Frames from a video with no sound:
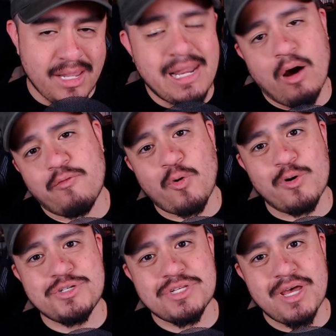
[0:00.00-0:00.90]
Now, of
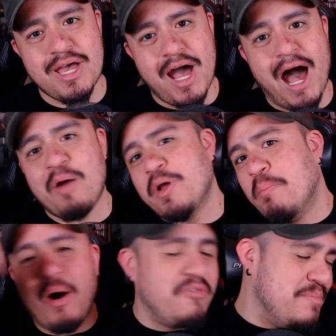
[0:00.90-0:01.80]
course, I went
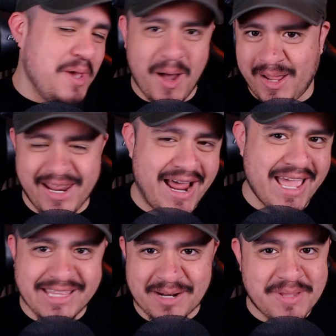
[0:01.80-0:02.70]
above and beyond and I
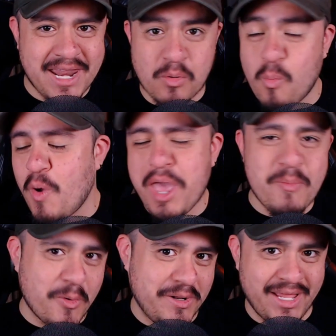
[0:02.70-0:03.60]
ended up getting way
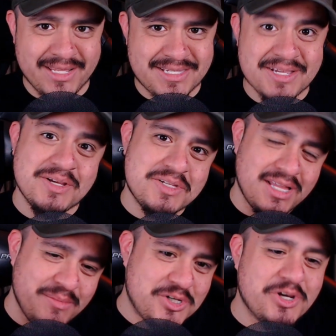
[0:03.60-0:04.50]
more lights. So
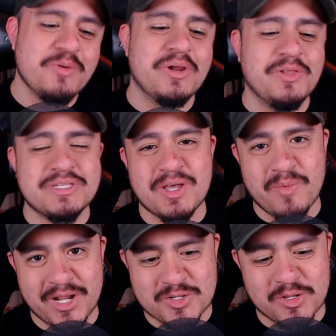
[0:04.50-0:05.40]
let me show you what it looks like
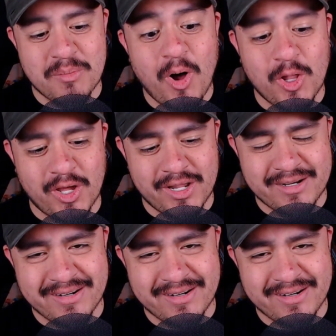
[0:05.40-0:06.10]
when I turn them all on.